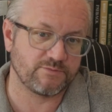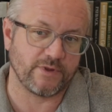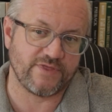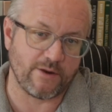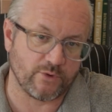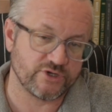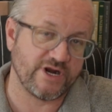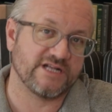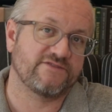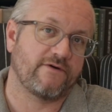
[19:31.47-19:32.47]
but then were
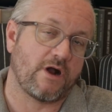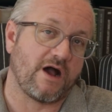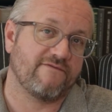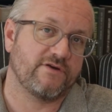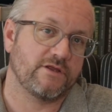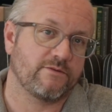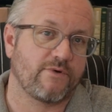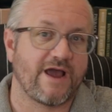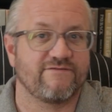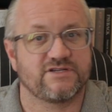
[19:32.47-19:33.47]
transferred off into the
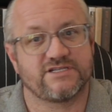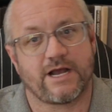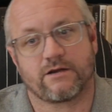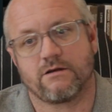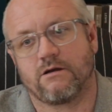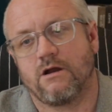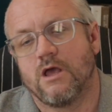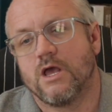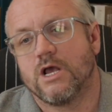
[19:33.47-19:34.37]
private sector.